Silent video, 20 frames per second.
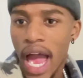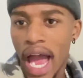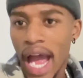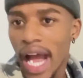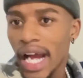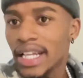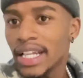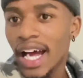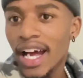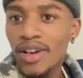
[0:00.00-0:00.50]

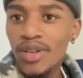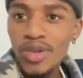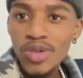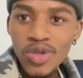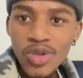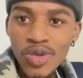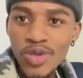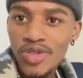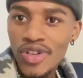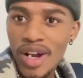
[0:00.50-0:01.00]
and I look
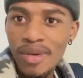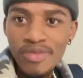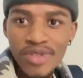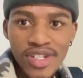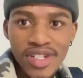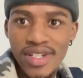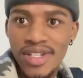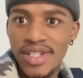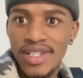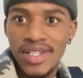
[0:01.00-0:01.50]
so
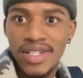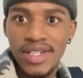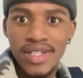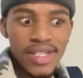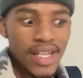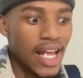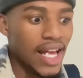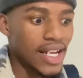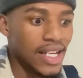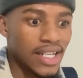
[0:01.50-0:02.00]
scrumptious.
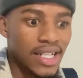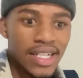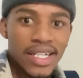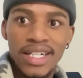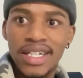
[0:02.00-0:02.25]
Like,